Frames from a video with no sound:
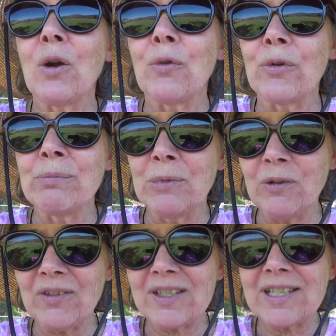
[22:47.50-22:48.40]

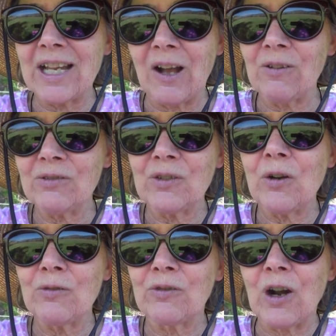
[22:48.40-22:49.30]
remove itself
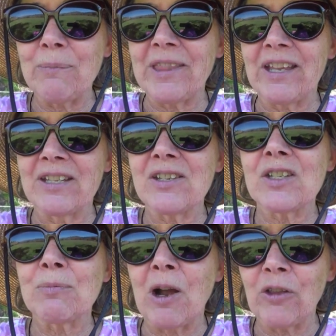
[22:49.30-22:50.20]
from the
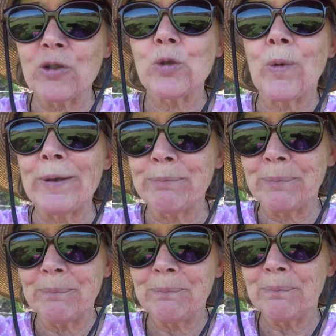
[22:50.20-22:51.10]
smaller
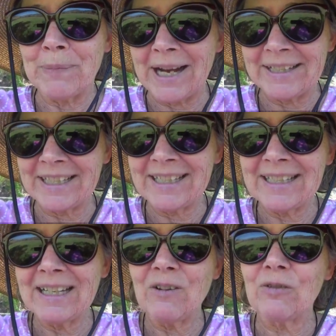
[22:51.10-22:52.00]
twin body,
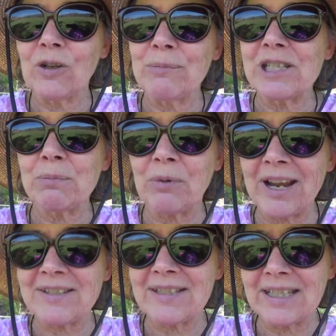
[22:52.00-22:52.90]
from its
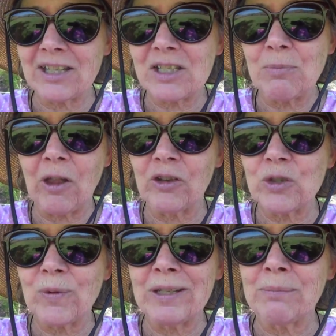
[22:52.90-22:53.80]
presence in the smaller
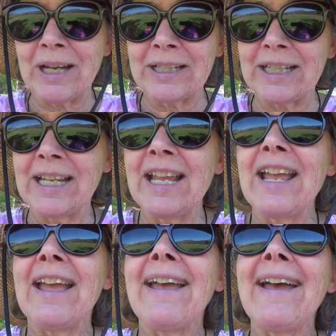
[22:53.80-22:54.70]
twin body,
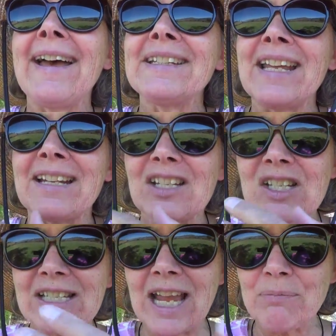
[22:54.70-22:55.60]
and
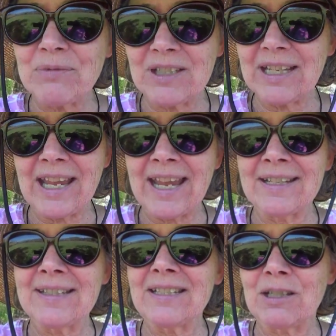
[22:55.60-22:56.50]
accept
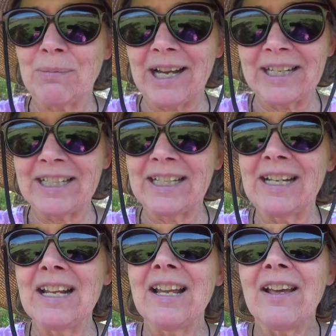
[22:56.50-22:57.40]
as its body
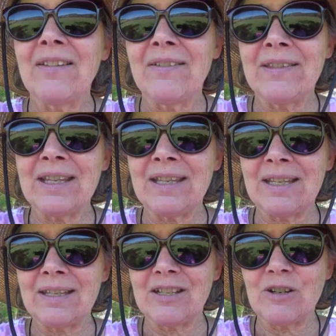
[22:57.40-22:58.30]

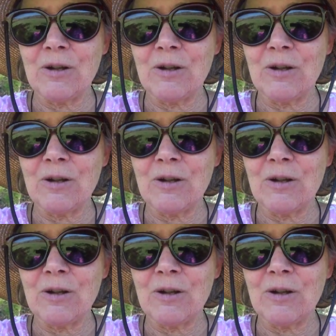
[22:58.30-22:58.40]
the